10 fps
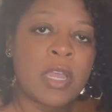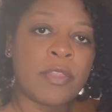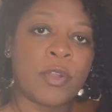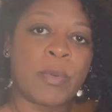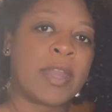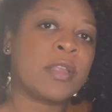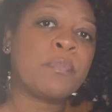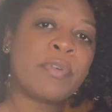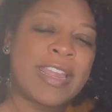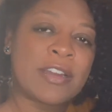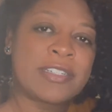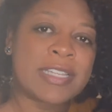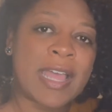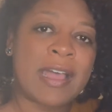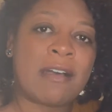writing prayers
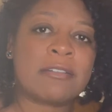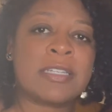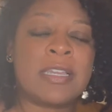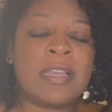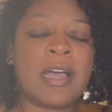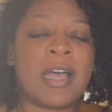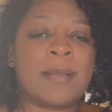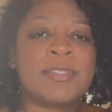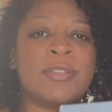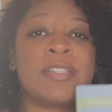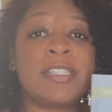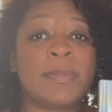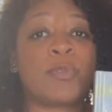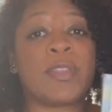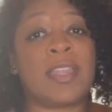out. So this has
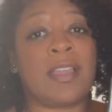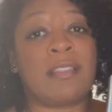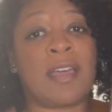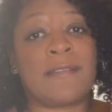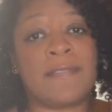been really a lot of